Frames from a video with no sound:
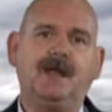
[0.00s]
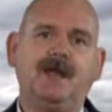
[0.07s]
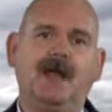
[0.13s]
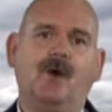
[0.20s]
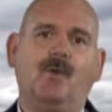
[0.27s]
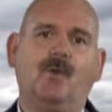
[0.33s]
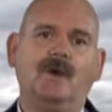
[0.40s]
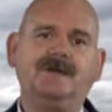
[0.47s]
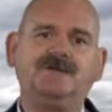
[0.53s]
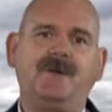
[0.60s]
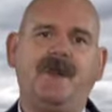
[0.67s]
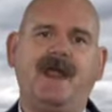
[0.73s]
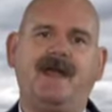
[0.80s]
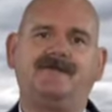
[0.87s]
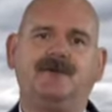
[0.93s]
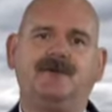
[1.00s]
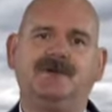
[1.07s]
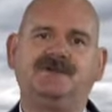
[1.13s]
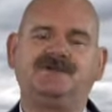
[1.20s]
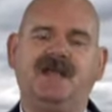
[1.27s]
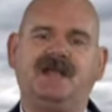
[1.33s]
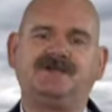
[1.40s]
Now, once you have your
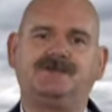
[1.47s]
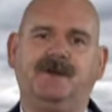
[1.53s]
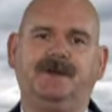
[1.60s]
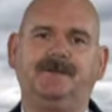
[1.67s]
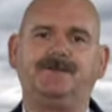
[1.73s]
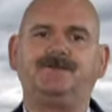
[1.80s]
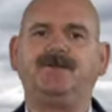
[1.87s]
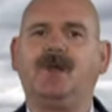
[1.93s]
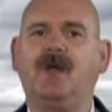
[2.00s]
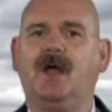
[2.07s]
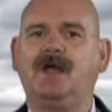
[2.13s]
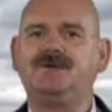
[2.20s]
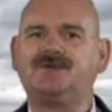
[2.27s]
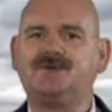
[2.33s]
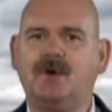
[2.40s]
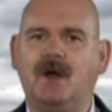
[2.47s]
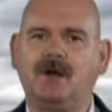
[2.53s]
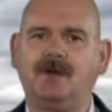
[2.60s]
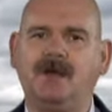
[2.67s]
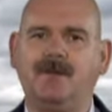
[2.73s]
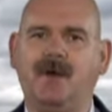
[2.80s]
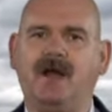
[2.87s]
assessment, I
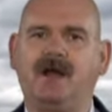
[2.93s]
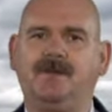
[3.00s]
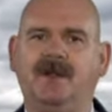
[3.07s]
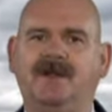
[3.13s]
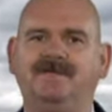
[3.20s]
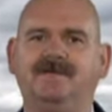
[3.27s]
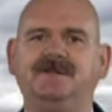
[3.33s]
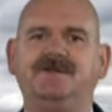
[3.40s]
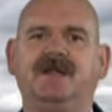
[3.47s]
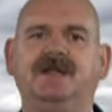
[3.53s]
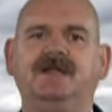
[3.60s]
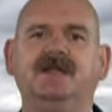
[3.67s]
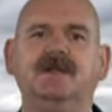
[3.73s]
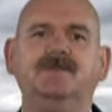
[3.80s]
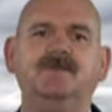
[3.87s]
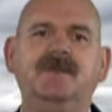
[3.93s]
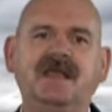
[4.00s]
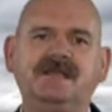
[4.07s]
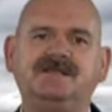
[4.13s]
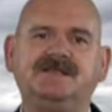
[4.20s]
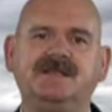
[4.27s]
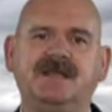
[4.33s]
strongly recommend visiting the
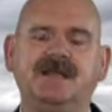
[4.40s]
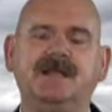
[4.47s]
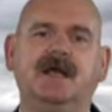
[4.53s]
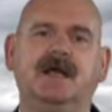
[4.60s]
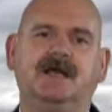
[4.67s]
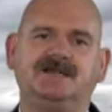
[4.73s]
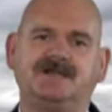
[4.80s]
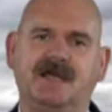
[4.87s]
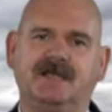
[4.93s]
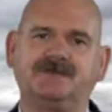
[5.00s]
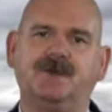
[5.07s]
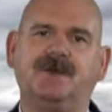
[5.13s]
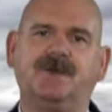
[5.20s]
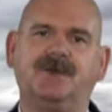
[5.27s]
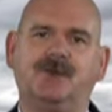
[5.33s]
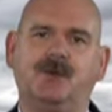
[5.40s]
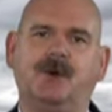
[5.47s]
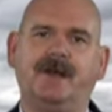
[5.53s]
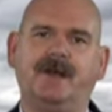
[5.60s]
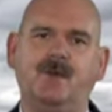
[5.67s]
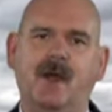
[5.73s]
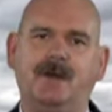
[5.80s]
BC Assessment
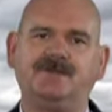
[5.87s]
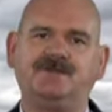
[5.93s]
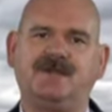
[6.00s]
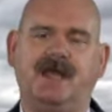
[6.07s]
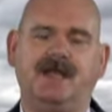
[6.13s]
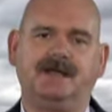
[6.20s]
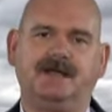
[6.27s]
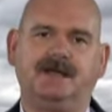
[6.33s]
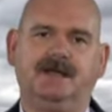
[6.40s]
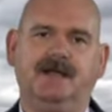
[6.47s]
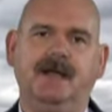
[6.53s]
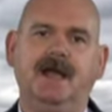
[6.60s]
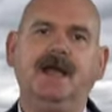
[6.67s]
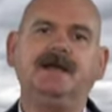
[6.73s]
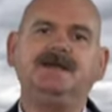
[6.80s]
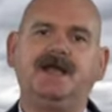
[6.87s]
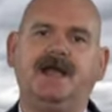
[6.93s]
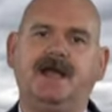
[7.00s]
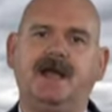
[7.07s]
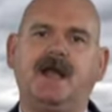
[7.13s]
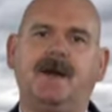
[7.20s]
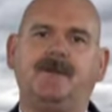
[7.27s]
Authority website.
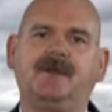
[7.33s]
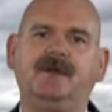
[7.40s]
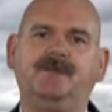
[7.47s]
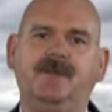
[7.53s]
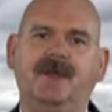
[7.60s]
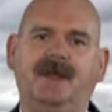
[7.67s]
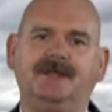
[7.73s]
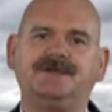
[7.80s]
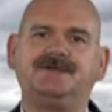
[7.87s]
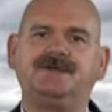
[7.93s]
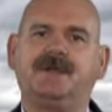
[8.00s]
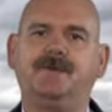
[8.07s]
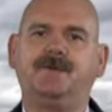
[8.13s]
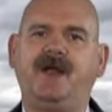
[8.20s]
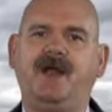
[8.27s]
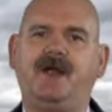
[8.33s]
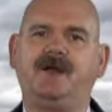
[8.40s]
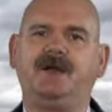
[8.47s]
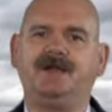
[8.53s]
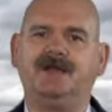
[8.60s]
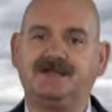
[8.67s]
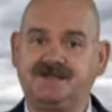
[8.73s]
Take a couple of minutes to compare
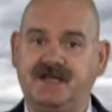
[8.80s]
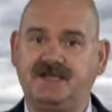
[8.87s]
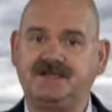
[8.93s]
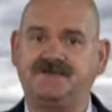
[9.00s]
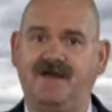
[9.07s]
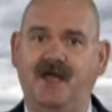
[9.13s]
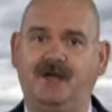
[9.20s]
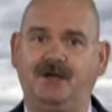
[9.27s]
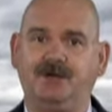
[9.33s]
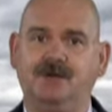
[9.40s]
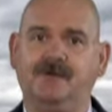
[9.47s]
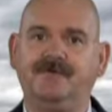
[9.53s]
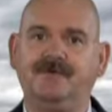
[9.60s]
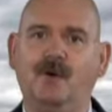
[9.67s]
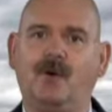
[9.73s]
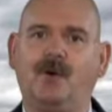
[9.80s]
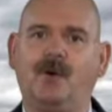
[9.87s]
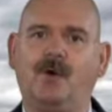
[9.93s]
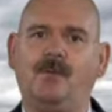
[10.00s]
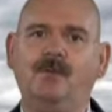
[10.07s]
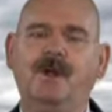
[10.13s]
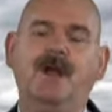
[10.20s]
the assessed value of your
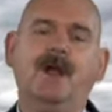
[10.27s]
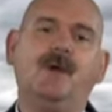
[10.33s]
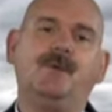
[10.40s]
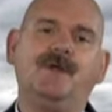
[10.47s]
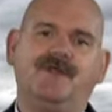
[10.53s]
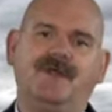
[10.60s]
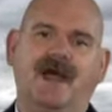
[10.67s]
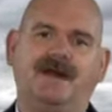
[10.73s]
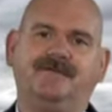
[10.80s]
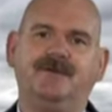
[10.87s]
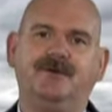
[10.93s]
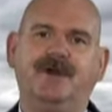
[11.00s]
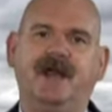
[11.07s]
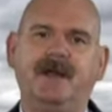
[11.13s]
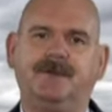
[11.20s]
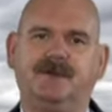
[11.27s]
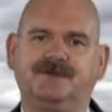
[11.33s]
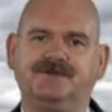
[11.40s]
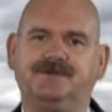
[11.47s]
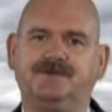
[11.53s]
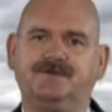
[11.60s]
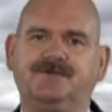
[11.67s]
home with that of your
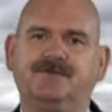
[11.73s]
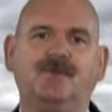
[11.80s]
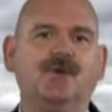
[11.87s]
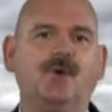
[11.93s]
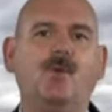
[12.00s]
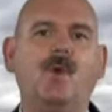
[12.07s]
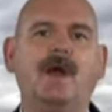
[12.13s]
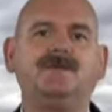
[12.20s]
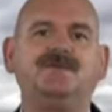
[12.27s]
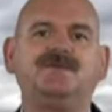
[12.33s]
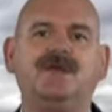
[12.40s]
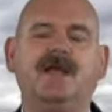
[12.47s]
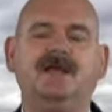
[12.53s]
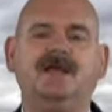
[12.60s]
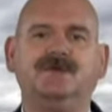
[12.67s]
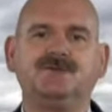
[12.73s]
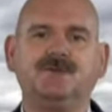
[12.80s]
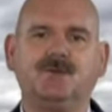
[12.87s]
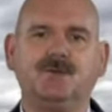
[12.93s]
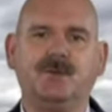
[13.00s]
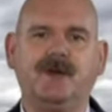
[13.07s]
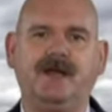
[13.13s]
neighbors. The website is
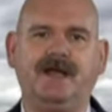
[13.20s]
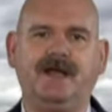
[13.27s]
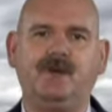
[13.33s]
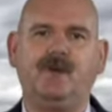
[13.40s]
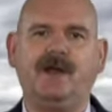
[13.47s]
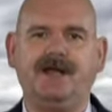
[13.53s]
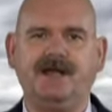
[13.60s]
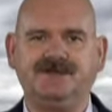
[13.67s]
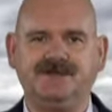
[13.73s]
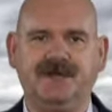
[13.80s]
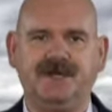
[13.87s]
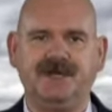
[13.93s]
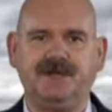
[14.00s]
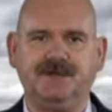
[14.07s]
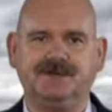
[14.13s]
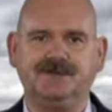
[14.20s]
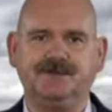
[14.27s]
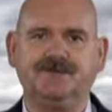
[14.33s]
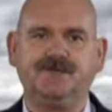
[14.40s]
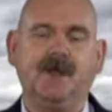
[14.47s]
really quite easy to use.